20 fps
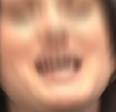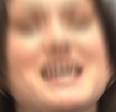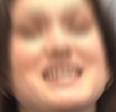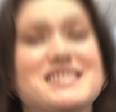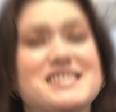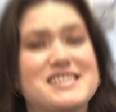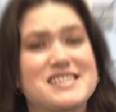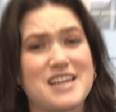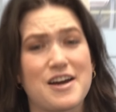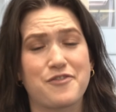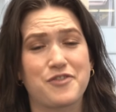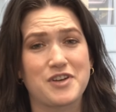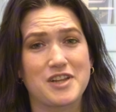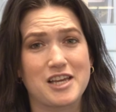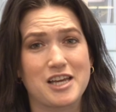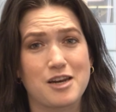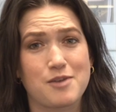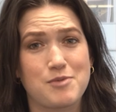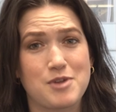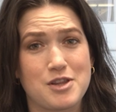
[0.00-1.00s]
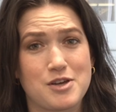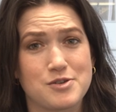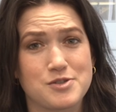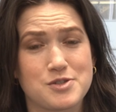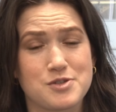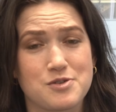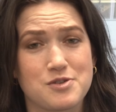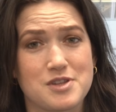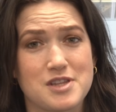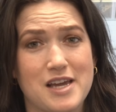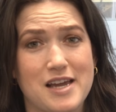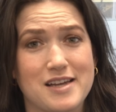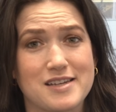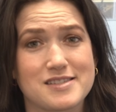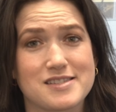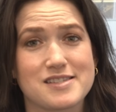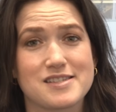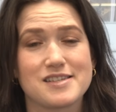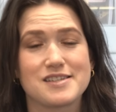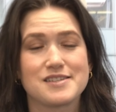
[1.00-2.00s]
it's definitely going to be those two things.